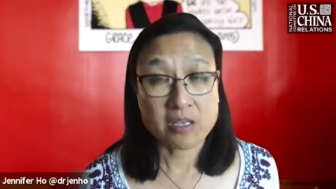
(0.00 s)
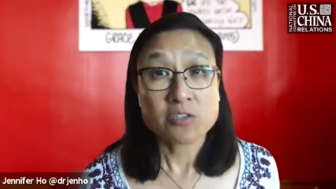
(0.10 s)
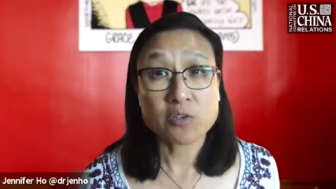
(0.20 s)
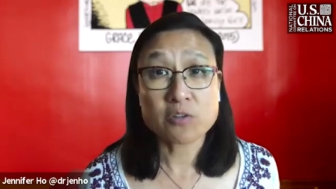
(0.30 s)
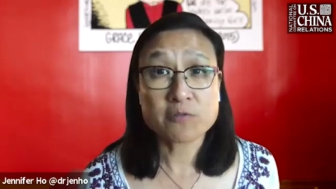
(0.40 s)

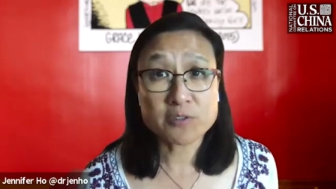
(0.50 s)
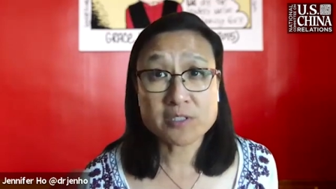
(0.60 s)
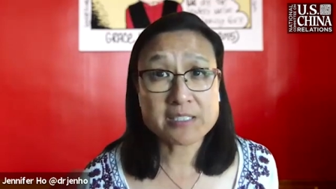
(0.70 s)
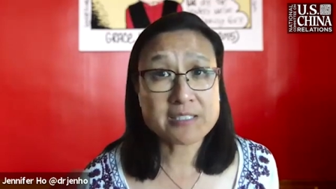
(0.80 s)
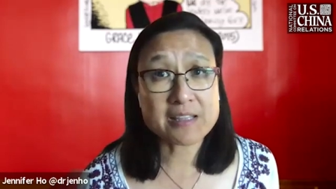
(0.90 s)
So the first
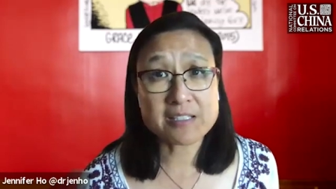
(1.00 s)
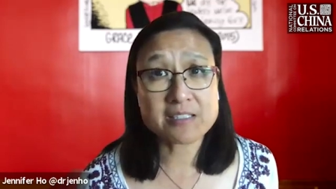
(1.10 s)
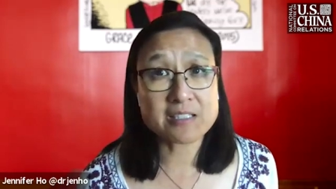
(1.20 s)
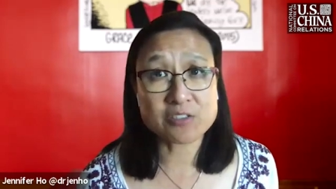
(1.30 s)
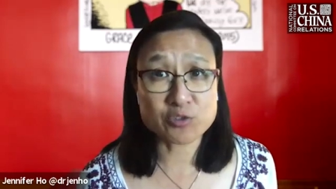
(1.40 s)
thing is that this
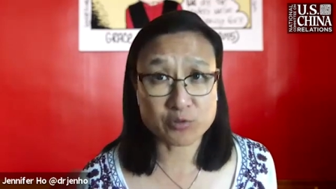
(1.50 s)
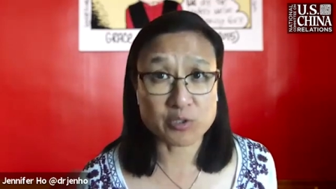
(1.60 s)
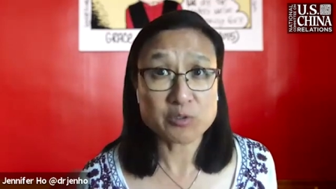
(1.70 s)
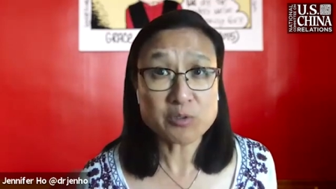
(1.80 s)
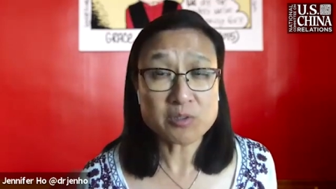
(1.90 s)
isn't
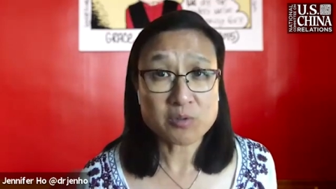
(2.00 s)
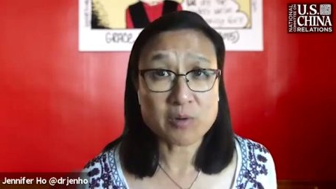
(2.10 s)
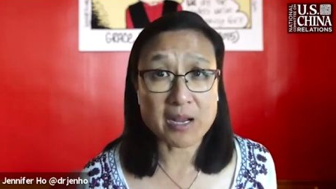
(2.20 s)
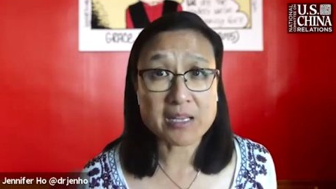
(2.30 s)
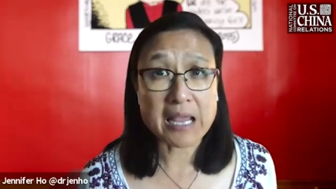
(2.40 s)
true,
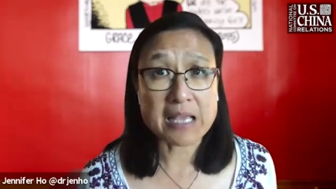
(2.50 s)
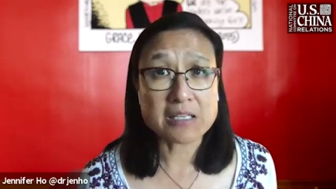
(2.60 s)
right?